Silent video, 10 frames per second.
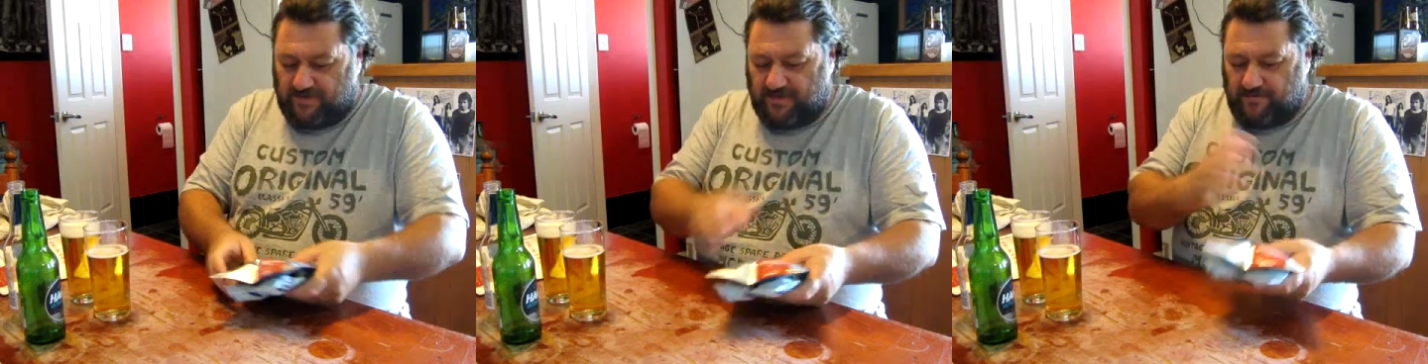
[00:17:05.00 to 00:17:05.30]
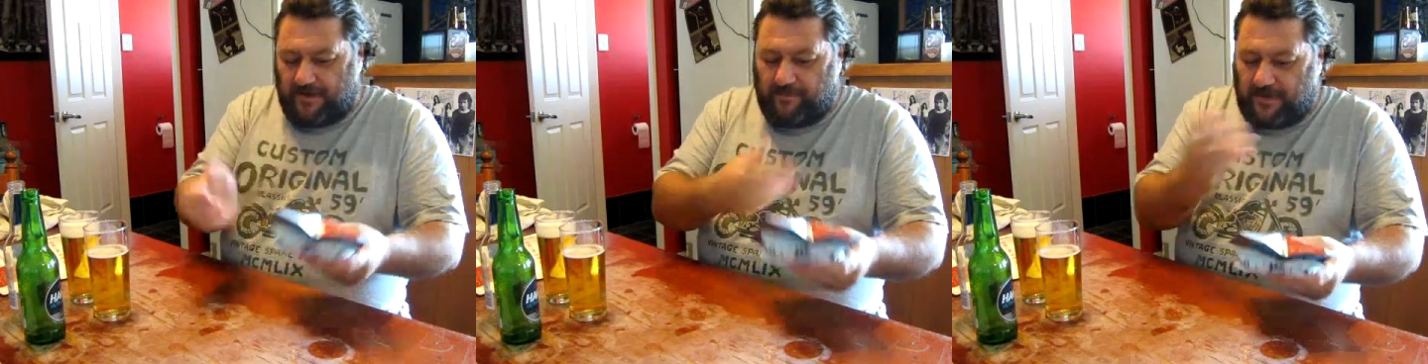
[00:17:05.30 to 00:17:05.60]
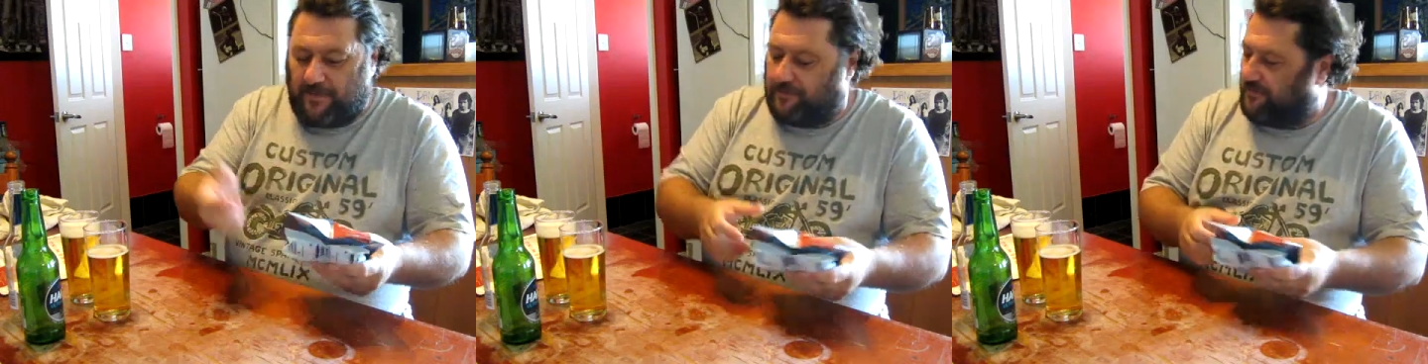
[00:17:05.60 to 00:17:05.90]
in, wrap it
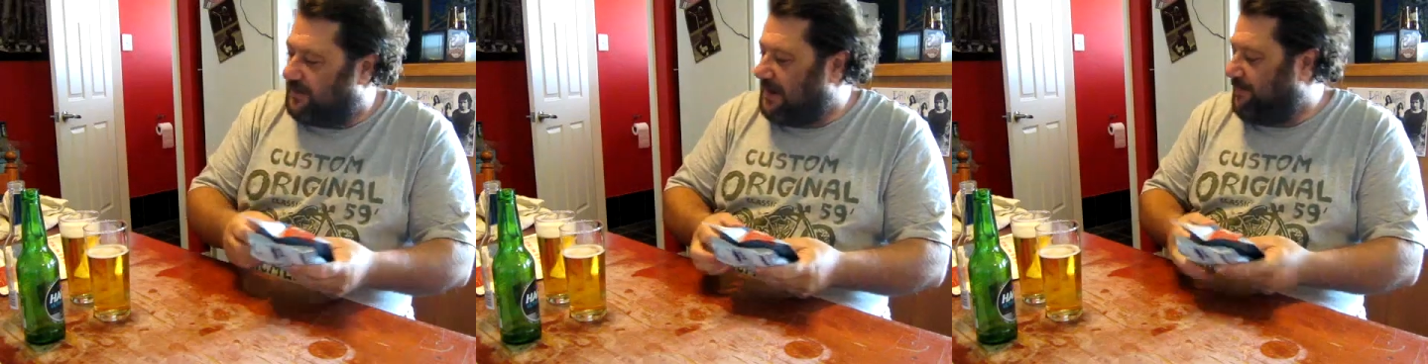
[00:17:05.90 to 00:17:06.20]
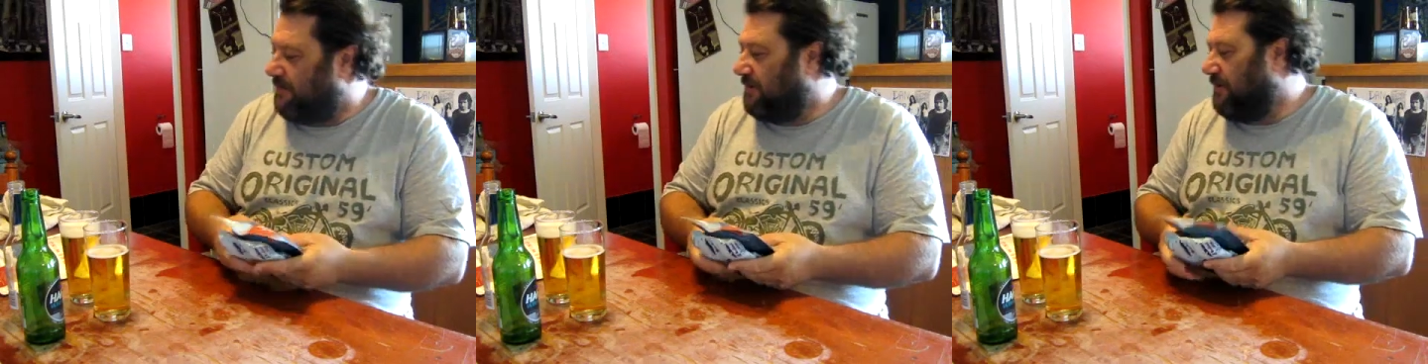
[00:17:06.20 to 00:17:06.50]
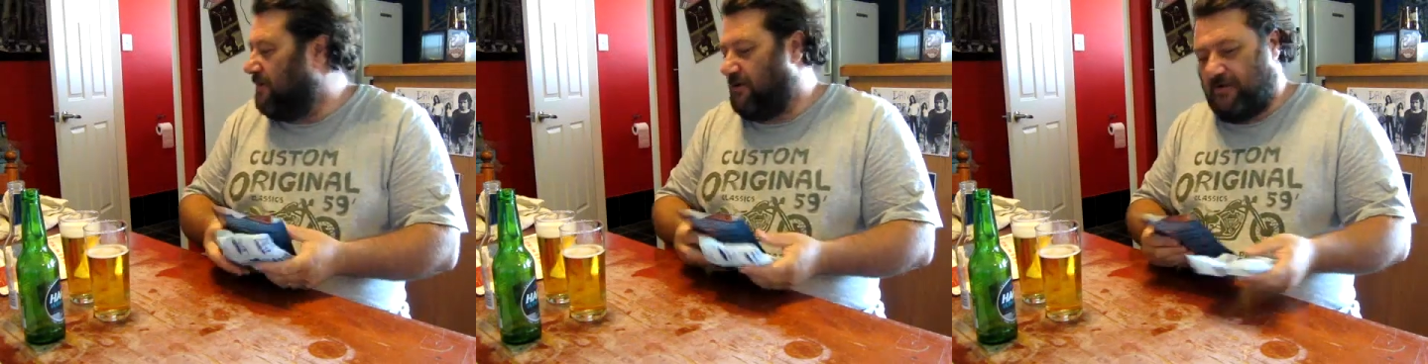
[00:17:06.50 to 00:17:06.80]
up with a couple of
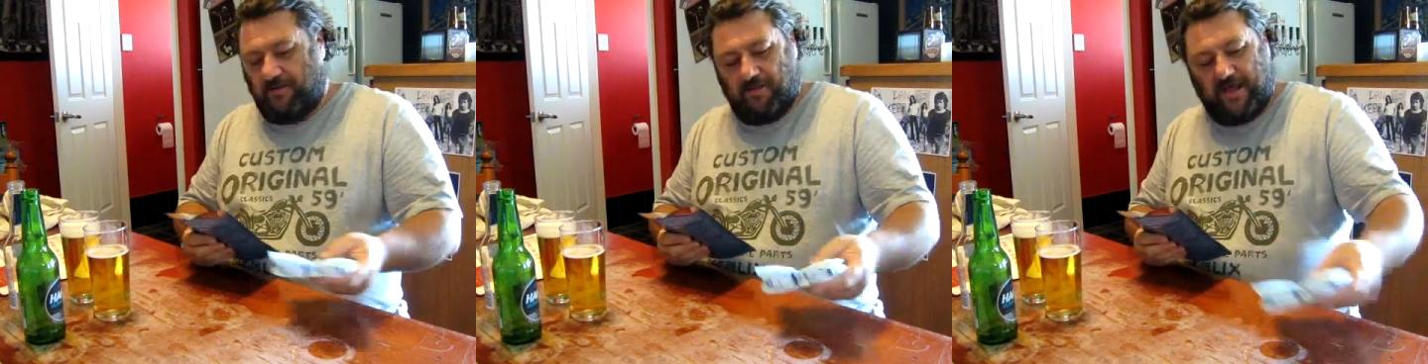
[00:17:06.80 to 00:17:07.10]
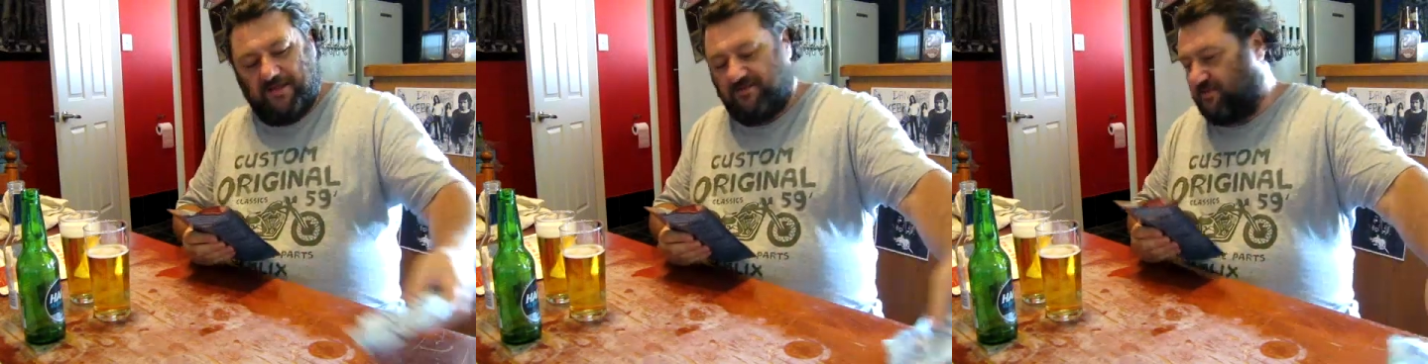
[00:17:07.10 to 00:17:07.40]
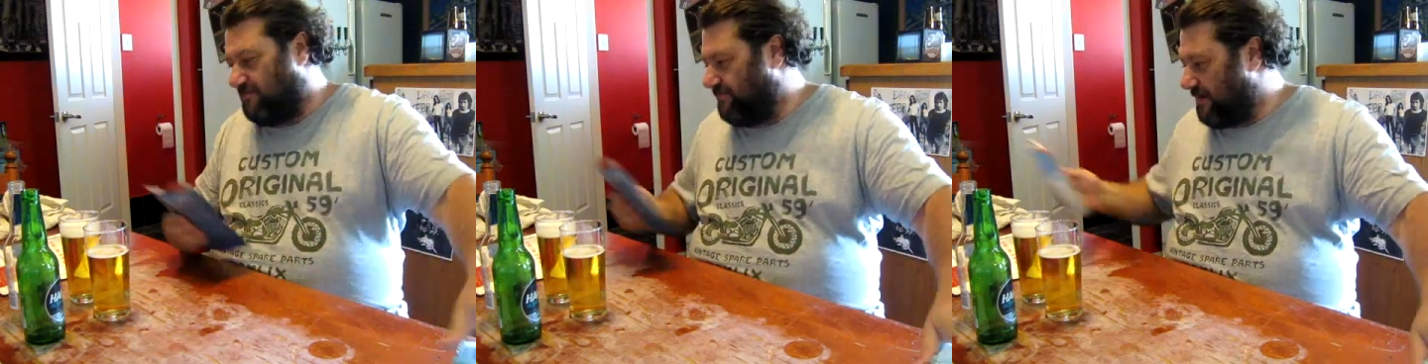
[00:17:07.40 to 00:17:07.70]
layers
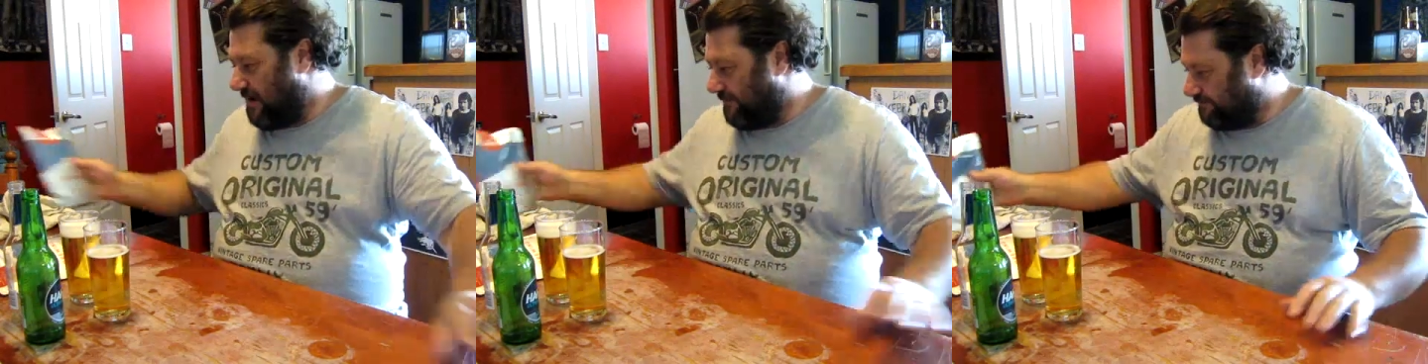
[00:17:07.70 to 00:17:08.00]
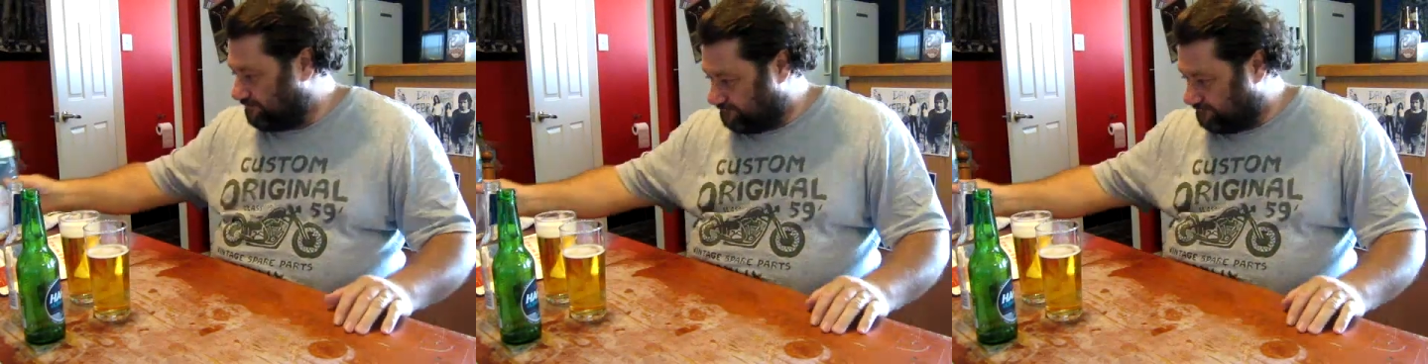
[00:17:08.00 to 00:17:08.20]
of um,